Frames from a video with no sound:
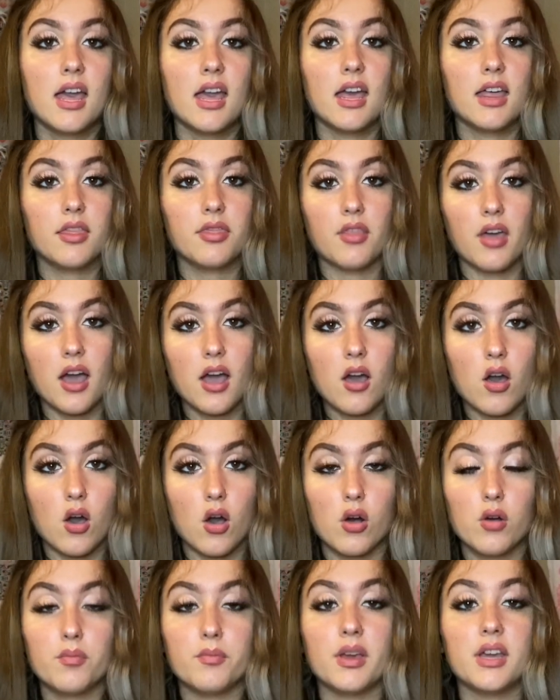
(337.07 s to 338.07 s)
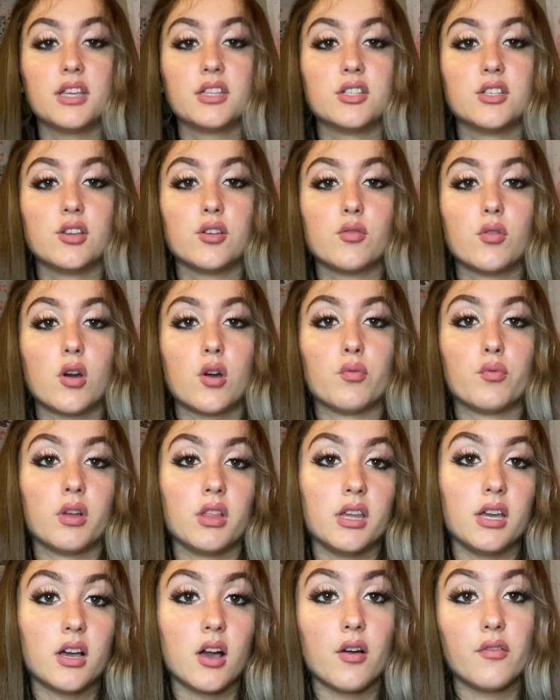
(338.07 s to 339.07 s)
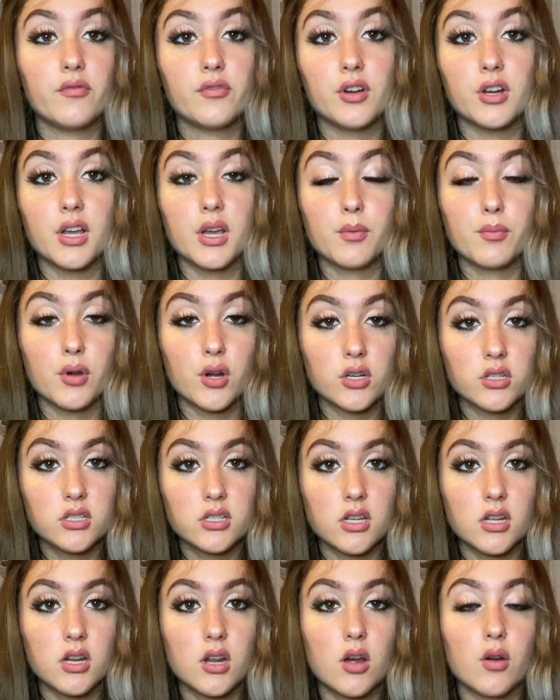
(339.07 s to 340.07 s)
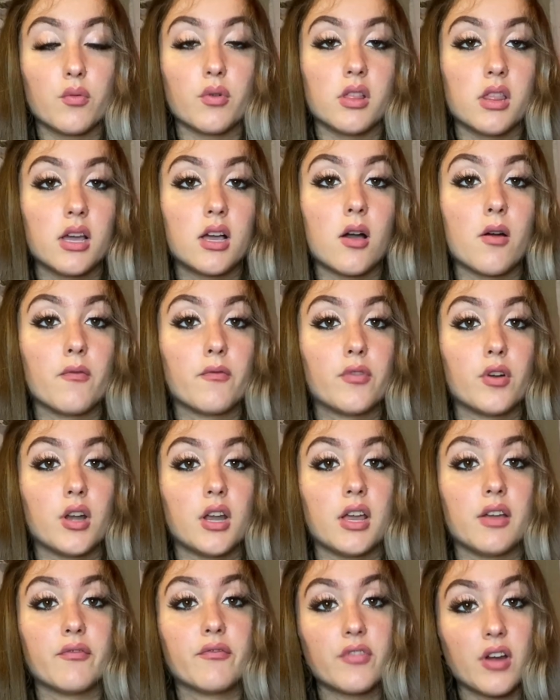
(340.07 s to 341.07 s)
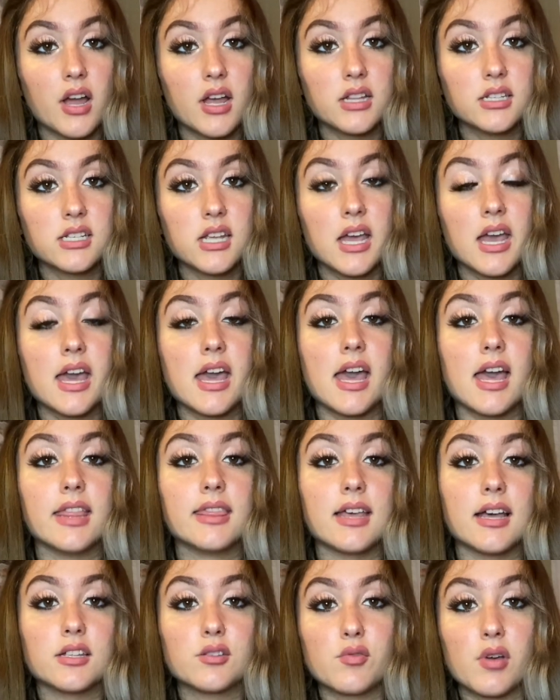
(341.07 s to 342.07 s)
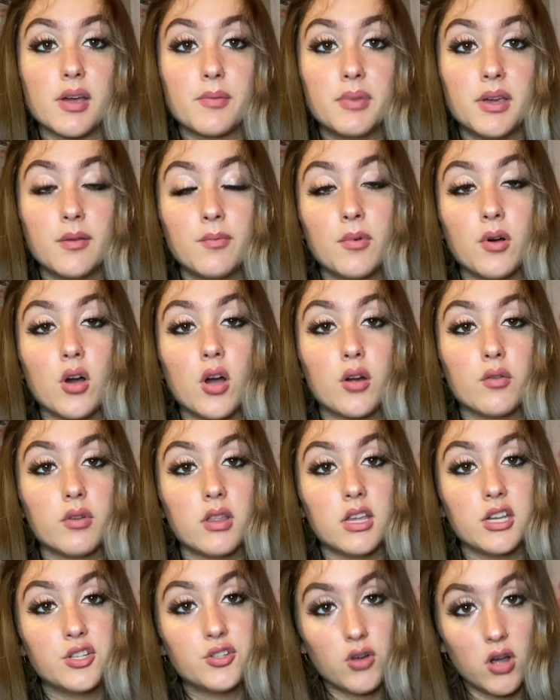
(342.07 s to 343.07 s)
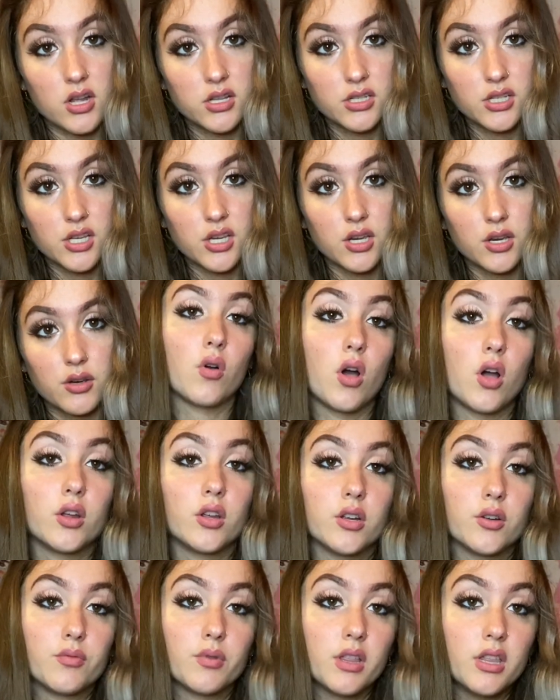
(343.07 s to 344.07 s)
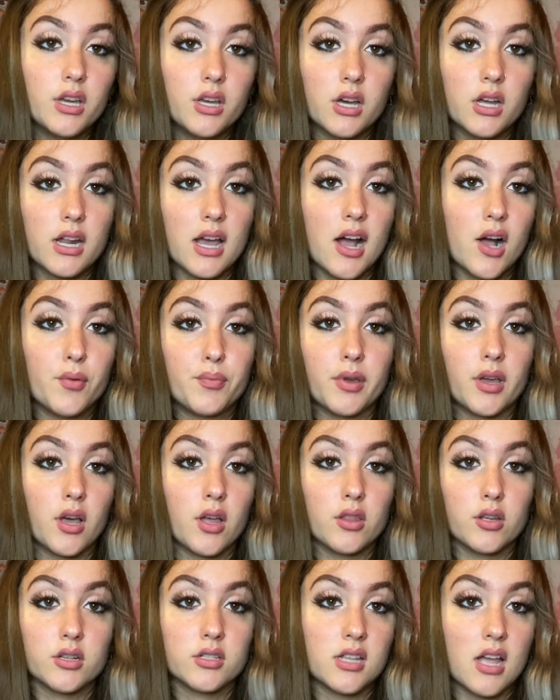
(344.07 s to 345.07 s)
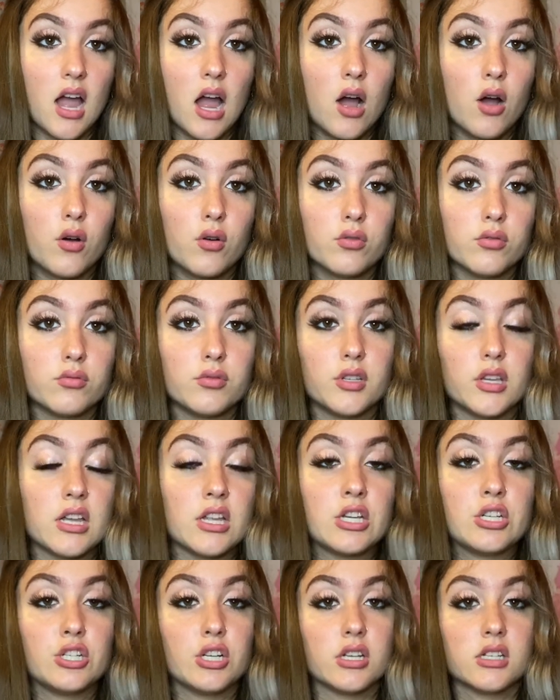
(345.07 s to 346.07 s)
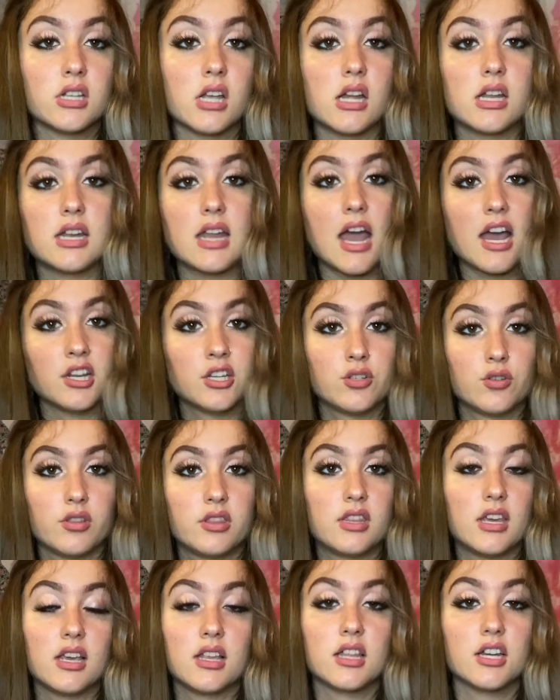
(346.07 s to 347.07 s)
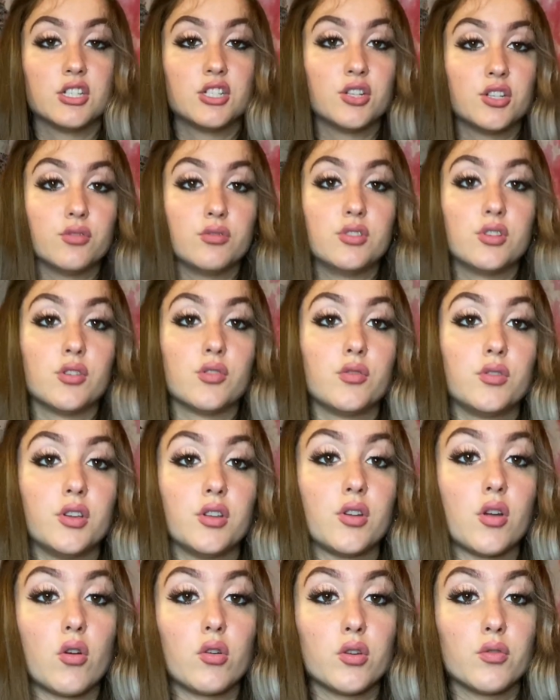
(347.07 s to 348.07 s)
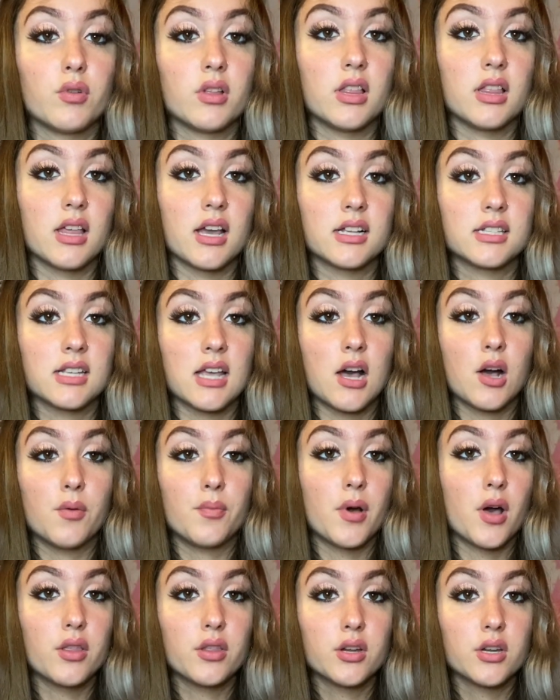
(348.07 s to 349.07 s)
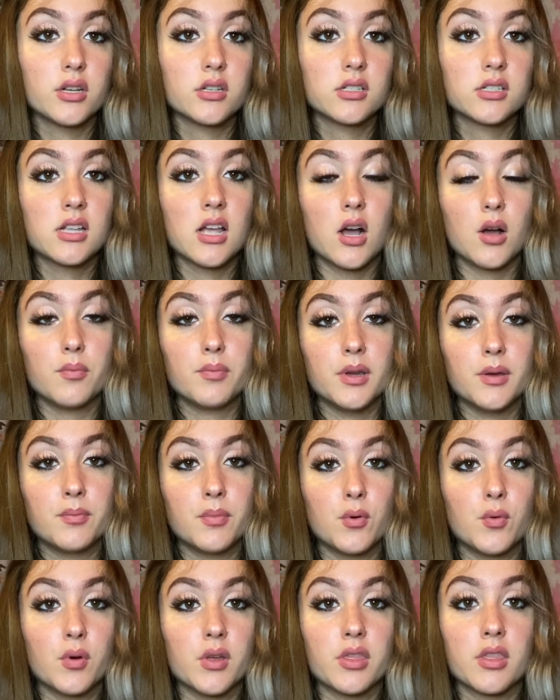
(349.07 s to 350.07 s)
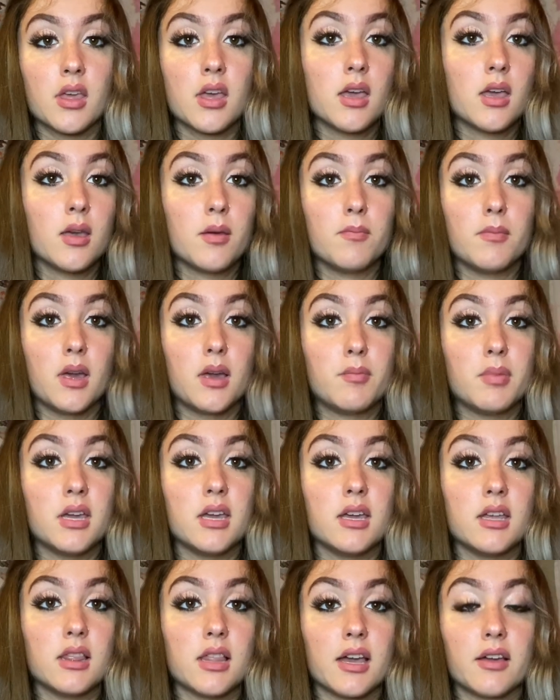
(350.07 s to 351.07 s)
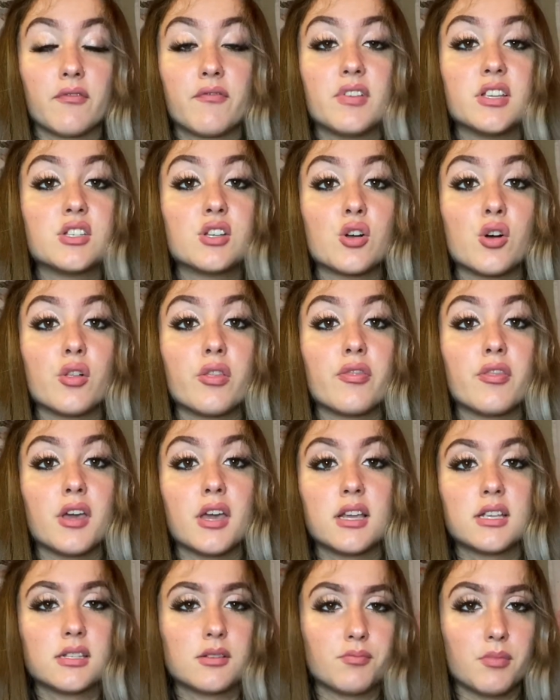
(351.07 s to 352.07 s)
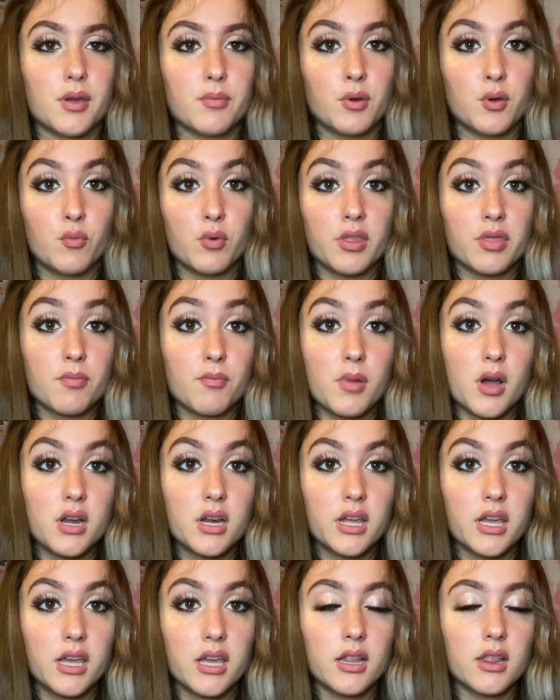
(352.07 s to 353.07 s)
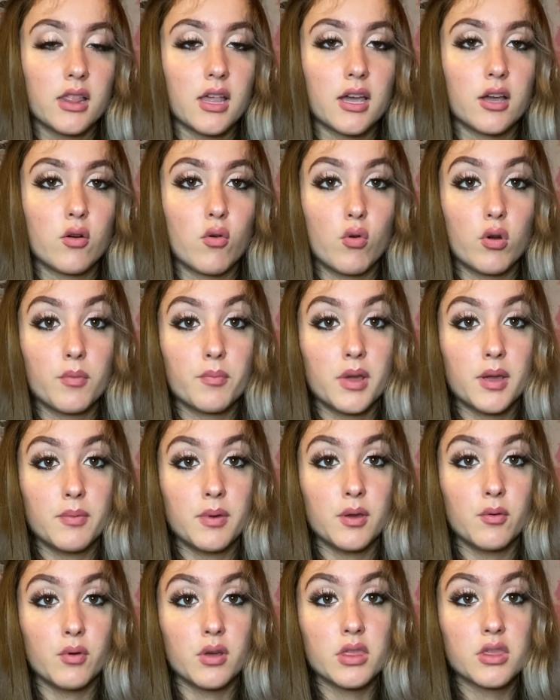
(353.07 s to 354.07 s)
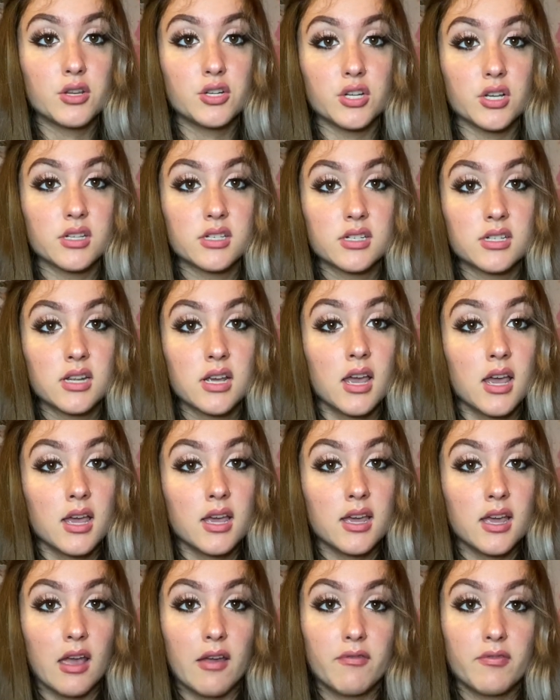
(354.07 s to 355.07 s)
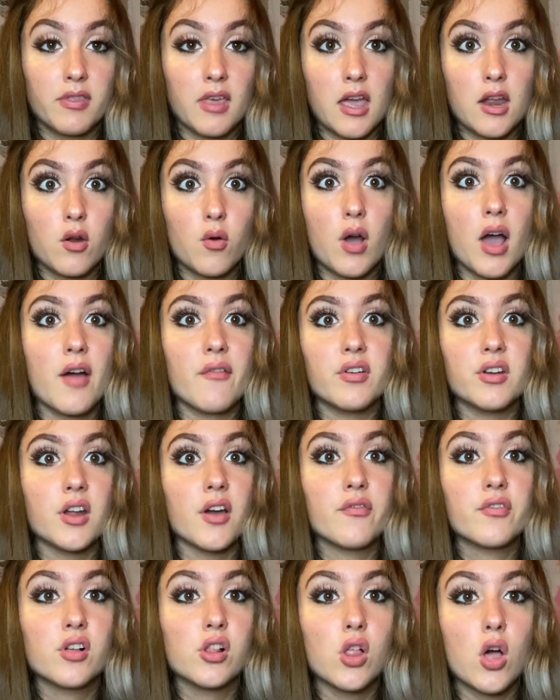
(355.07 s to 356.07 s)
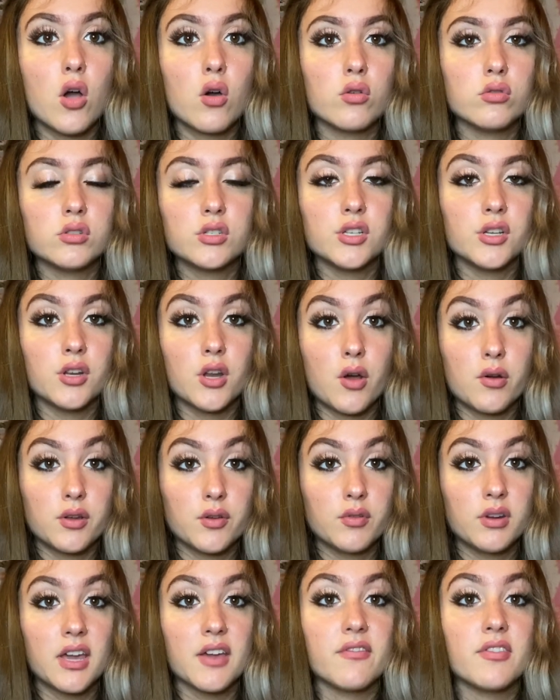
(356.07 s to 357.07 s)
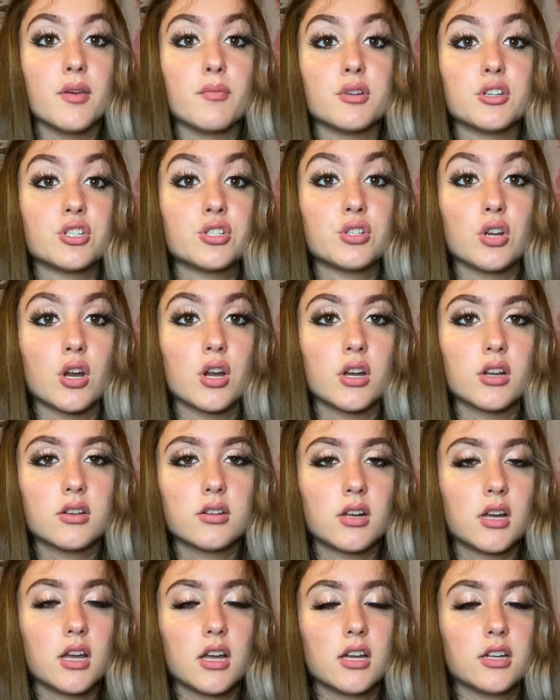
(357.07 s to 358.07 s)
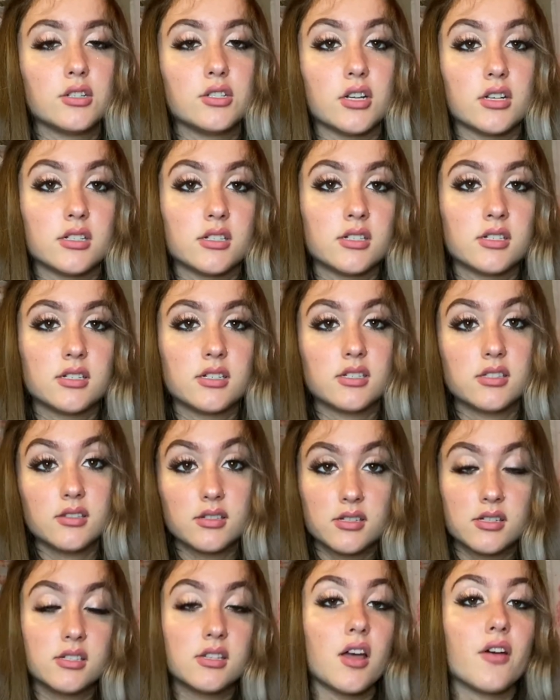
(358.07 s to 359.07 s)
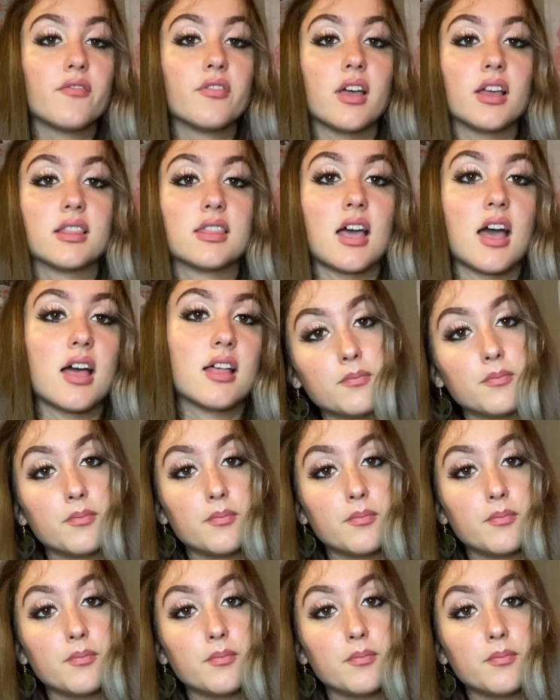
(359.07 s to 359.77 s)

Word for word: And that all makes you a really comforting person, a really comforting friend, and that's why people are really drawn to you. You're really good at helping others out. It's just a natural thing that you do, you know. You really like to help others, help people with maybe like physical things, maybe with money, like, or maybe with just if they don't have enough clothes, you know, you give them a shirt, just stuff like that.